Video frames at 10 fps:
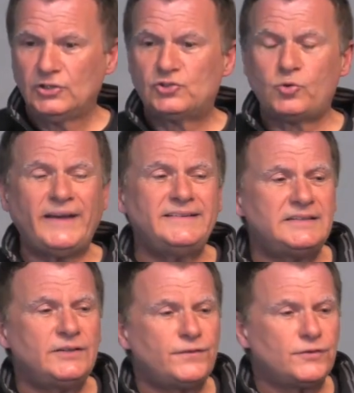
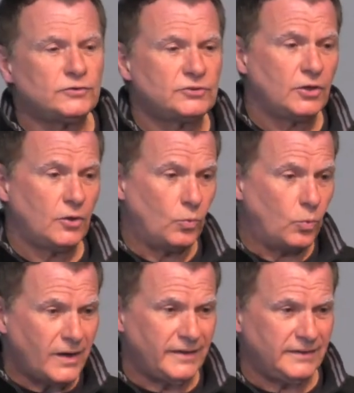20 foot
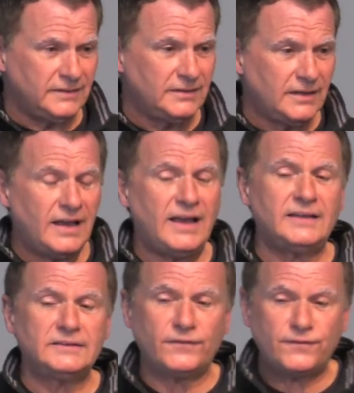wide,
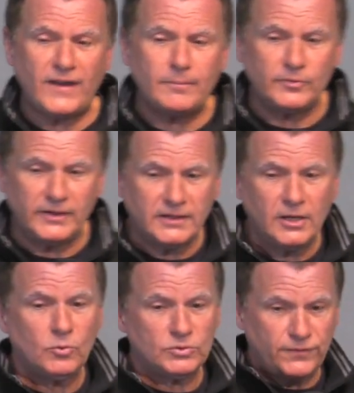and the fabric
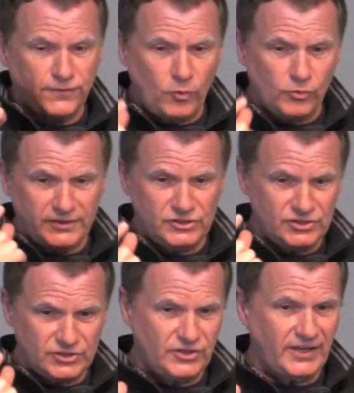was 4
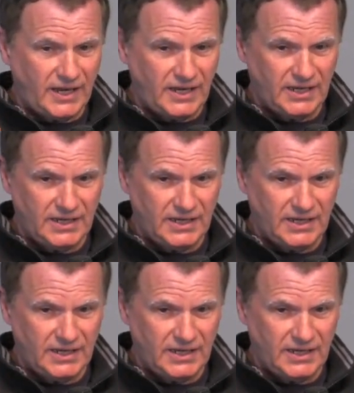inches thick.